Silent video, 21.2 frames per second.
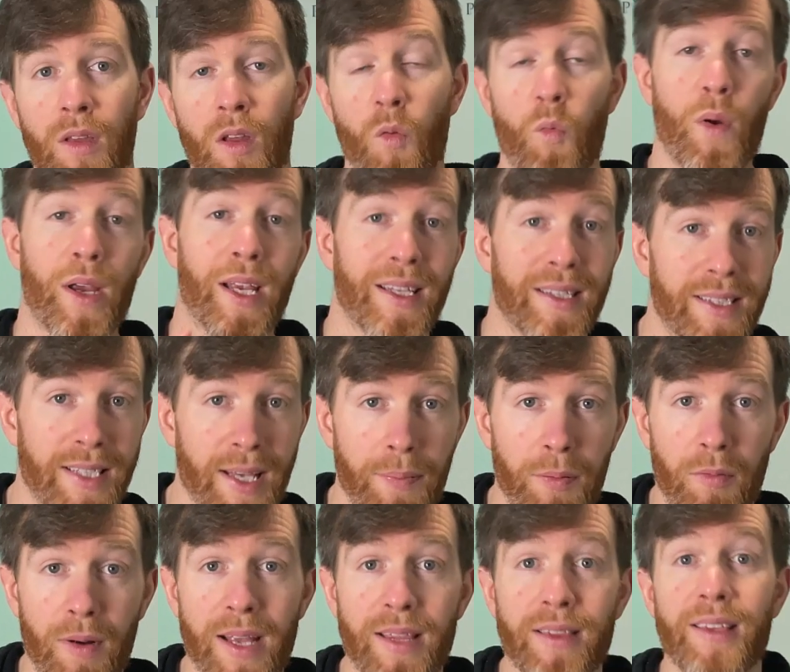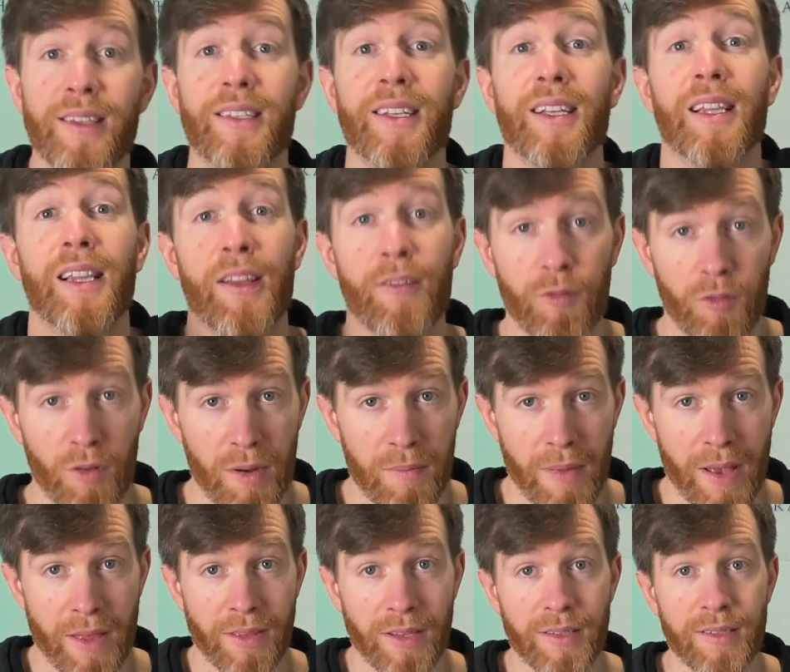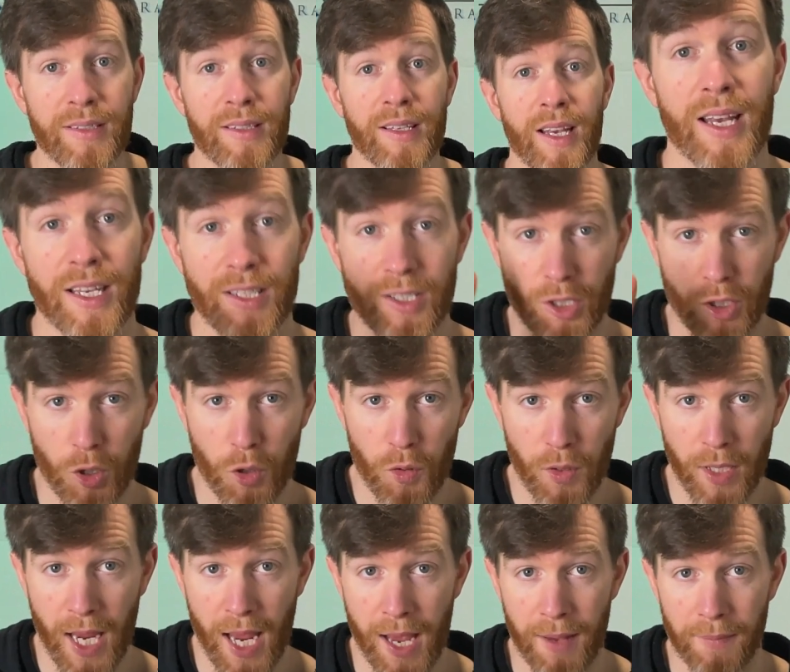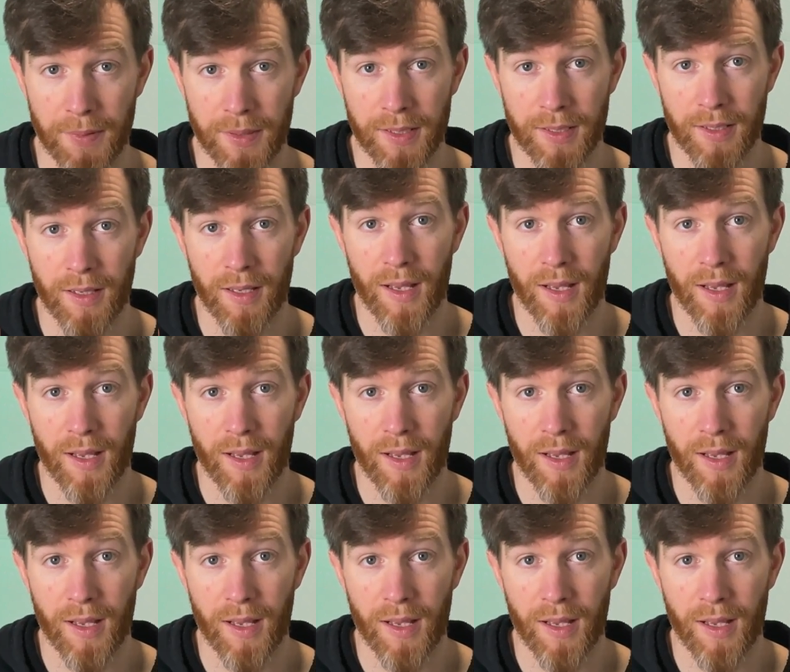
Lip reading: We can separate the delivery methods into two camps.